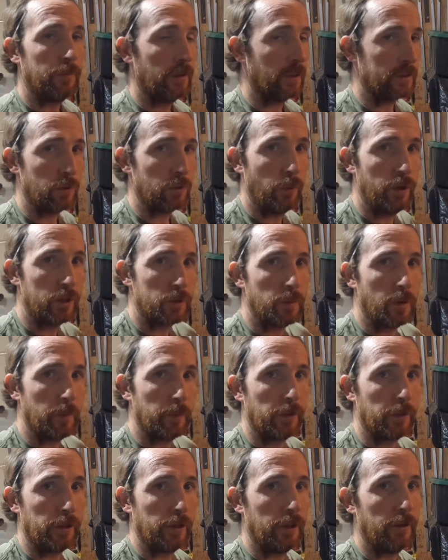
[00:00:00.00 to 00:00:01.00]
That's a winch
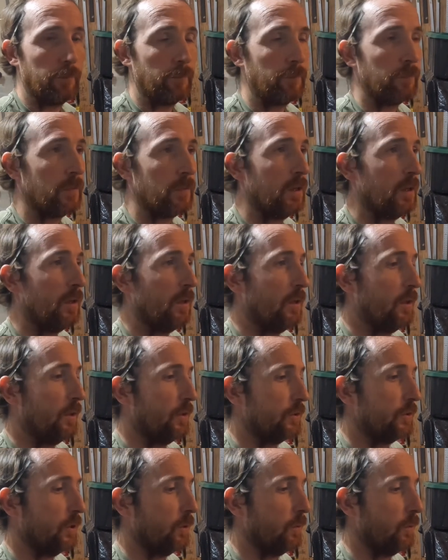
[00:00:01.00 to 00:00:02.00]
bumper kit.
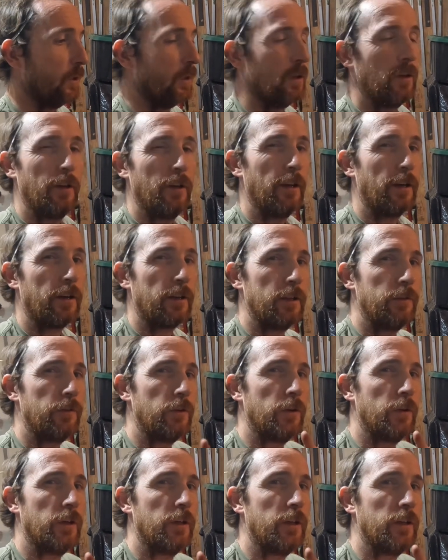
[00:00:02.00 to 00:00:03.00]
So that'll give
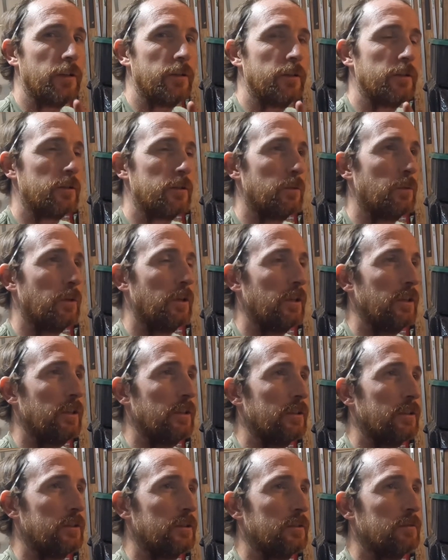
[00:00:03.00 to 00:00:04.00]
you a hint as to what it
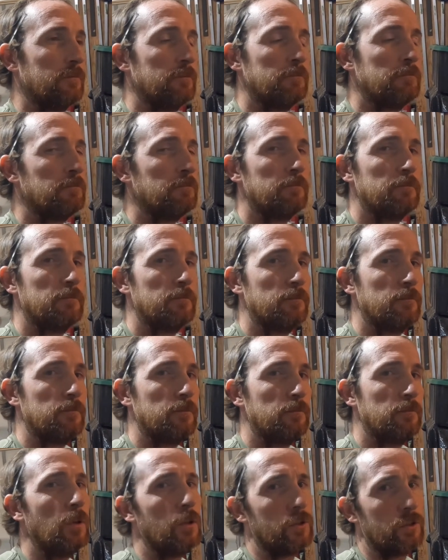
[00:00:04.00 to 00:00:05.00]
is.
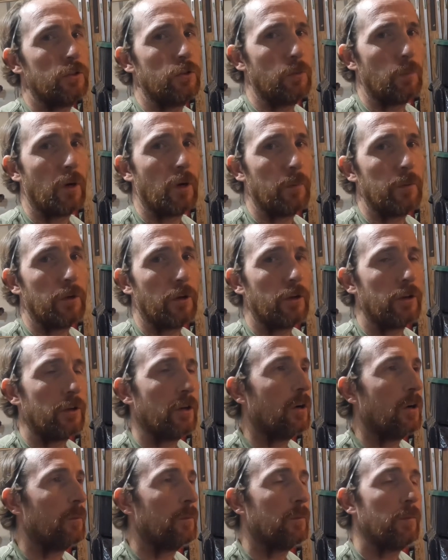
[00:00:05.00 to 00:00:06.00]
Most of you probably already
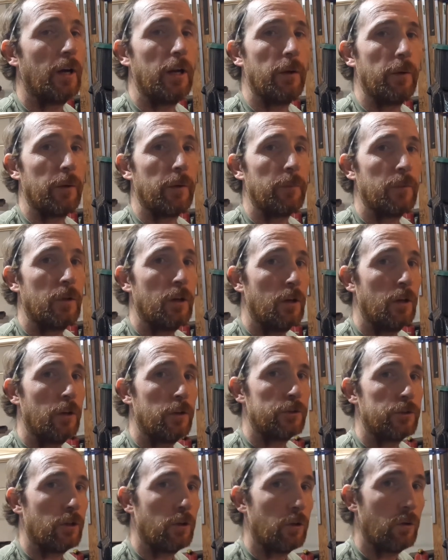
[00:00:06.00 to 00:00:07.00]
know. Anyway,
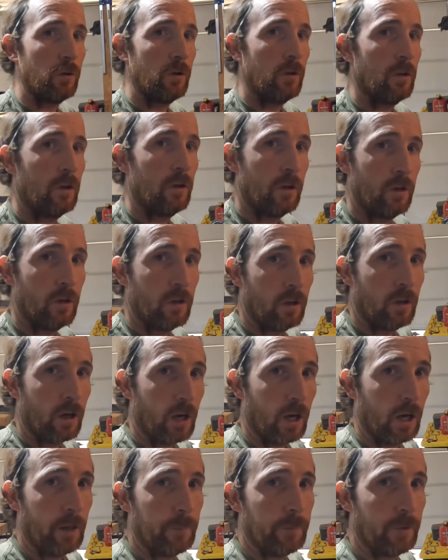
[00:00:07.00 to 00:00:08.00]
so
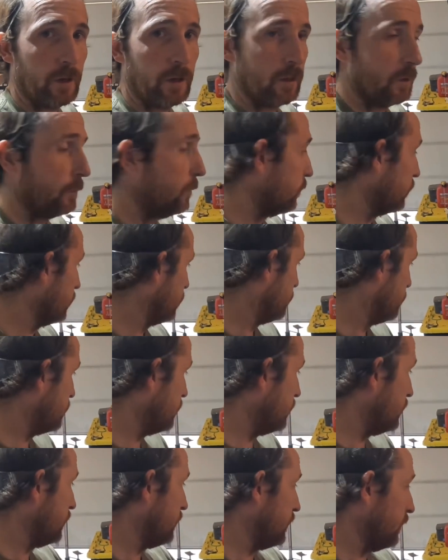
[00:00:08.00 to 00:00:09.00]
I am not going to bore you with
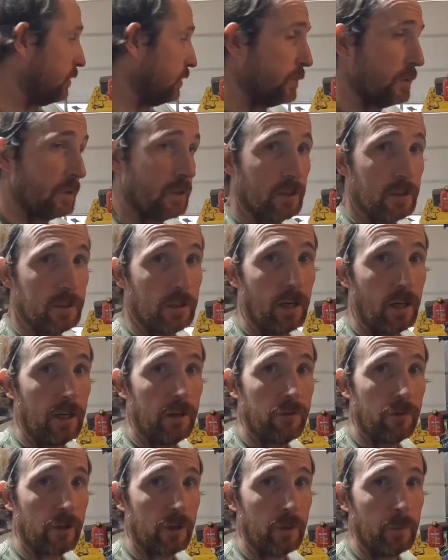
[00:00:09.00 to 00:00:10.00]
the details because I
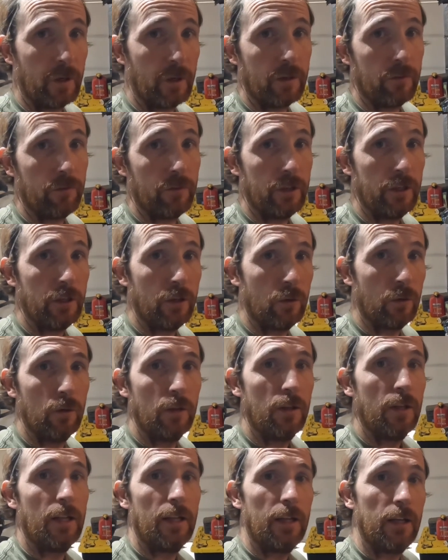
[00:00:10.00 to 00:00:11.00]
have already made a
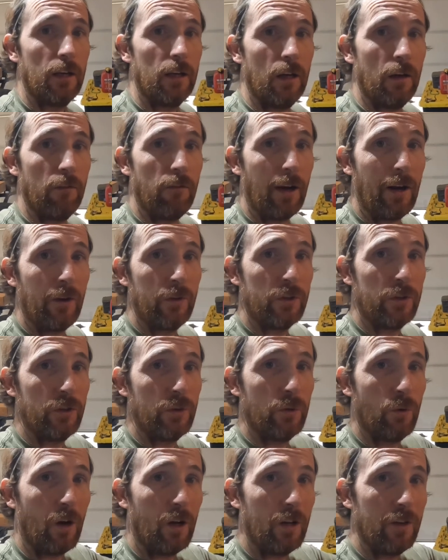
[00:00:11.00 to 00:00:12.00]
video of how to
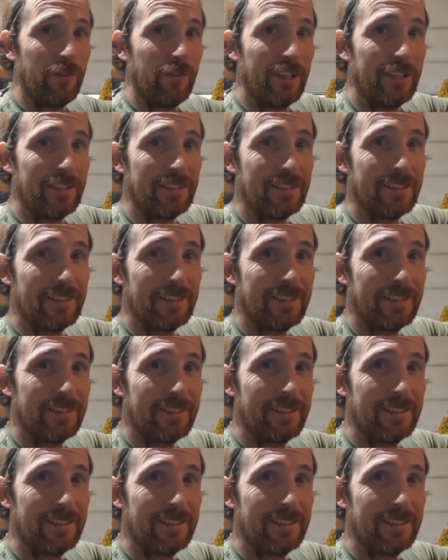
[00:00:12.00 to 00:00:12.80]
do all of this.